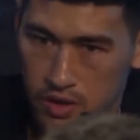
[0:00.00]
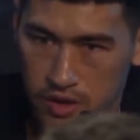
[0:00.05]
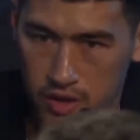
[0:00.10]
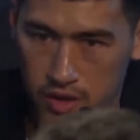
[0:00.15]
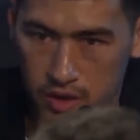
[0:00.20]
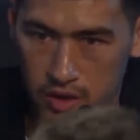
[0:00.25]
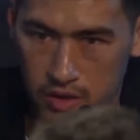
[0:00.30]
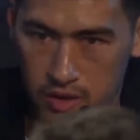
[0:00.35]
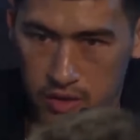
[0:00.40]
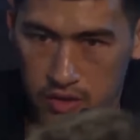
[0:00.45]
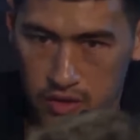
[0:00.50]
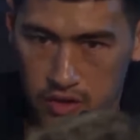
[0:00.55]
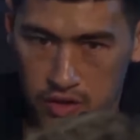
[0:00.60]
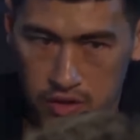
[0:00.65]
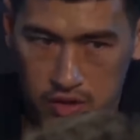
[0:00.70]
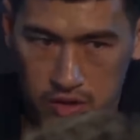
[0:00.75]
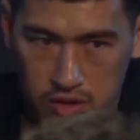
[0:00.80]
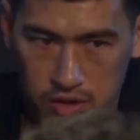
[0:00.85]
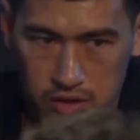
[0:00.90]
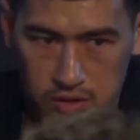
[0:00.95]
And
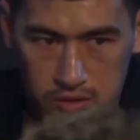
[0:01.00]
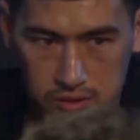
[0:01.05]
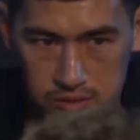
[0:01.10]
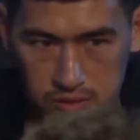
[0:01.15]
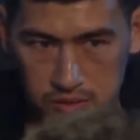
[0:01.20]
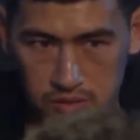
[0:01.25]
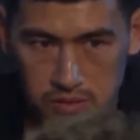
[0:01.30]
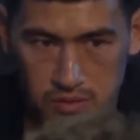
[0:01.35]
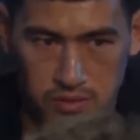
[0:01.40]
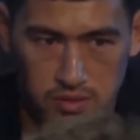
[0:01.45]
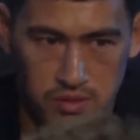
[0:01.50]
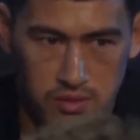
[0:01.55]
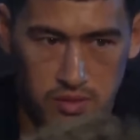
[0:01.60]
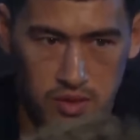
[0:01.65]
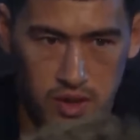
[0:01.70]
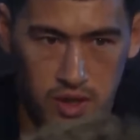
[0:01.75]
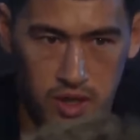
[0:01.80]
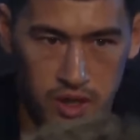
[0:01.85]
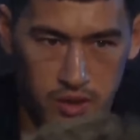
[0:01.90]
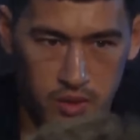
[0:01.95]
I